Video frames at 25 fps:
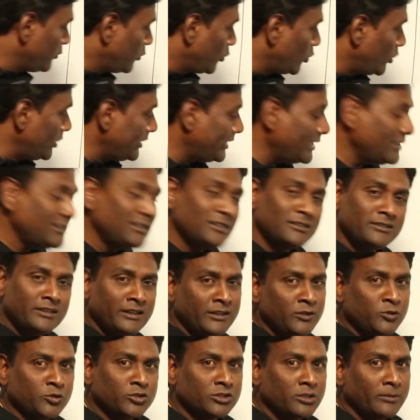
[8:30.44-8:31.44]
voltage is
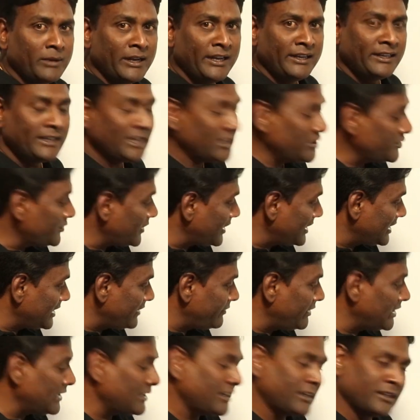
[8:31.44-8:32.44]
reduced by eight times for a
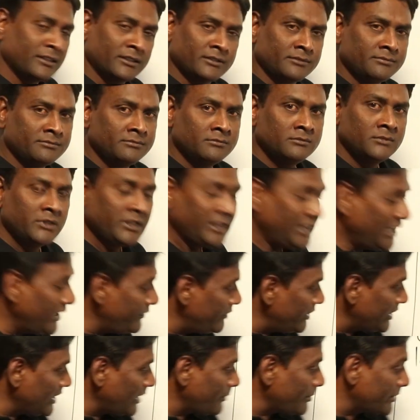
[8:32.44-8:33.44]
given current, K
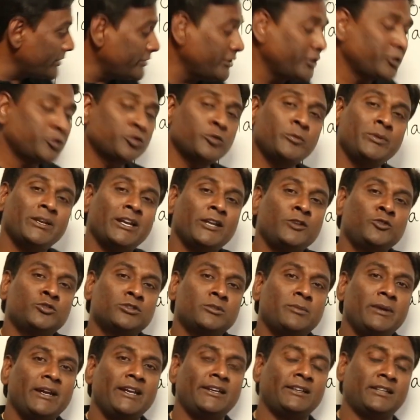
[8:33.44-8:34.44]
V A capacity should be reduced
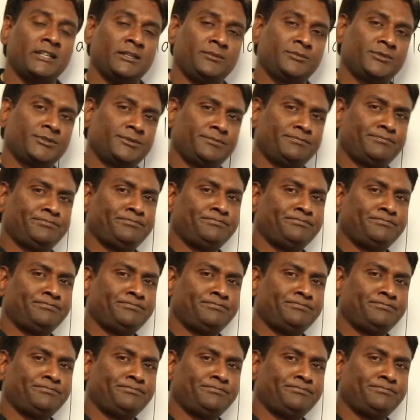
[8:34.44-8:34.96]
by eight times.